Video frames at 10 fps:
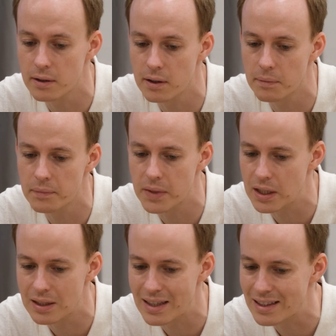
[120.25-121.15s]

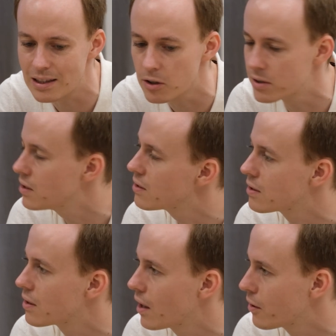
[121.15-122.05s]
it looks
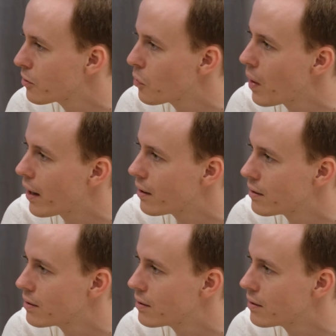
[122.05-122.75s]
easier. I don't know why.